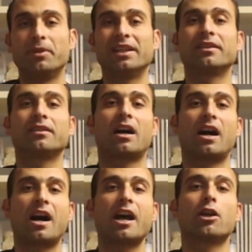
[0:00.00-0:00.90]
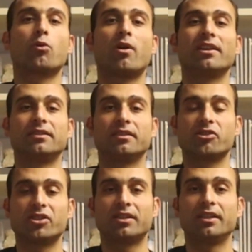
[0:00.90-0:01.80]
built a high-quality
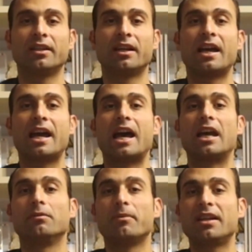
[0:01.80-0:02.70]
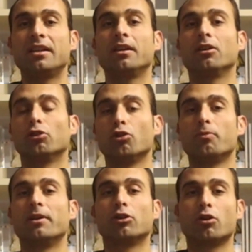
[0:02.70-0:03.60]
city, and many
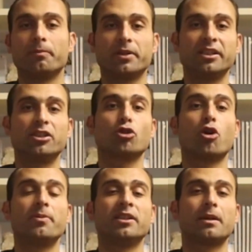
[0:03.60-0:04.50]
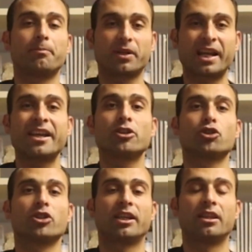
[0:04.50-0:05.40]
global companies opened a
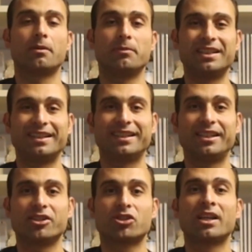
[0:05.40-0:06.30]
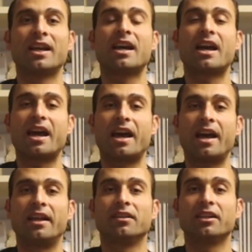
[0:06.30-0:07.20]
branch in the Middle East
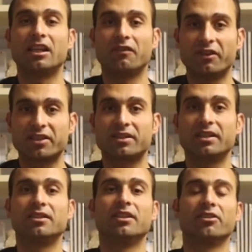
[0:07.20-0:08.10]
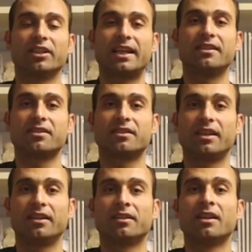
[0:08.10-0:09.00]
and invested in real
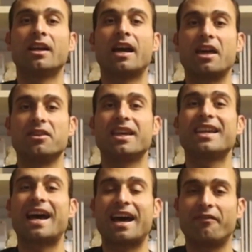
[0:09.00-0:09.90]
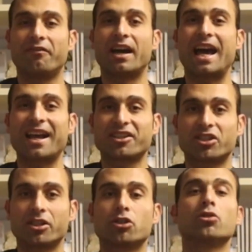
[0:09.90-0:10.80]
estate, and they have
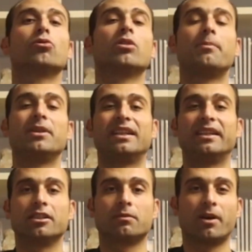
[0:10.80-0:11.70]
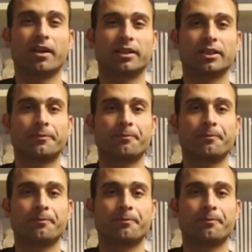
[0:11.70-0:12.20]
access to the Middle East market.